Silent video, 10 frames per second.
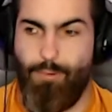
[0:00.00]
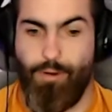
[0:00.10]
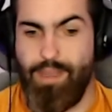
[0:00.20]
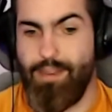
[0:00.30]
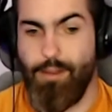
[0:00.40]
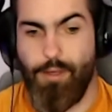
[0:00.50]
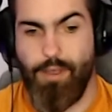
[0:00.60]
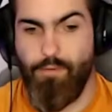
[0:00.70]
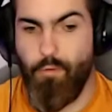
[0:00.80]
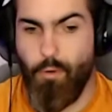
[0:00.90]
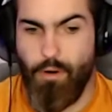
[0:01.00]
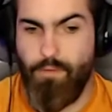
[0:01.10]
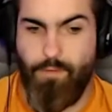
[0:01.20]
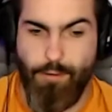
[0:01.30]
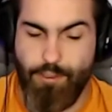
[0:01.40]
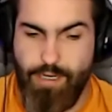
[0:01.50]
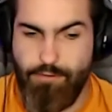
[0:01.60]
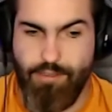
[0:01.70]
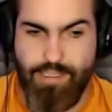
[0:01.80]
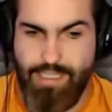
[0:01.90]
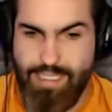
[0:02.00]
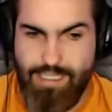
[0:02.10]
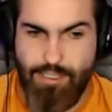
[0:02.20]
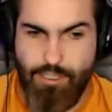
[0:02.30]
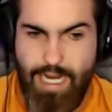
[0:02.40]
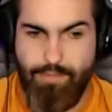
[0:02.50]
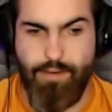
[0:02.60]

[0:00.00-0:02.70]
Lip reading: Were they looking for 1st rounders in this draft?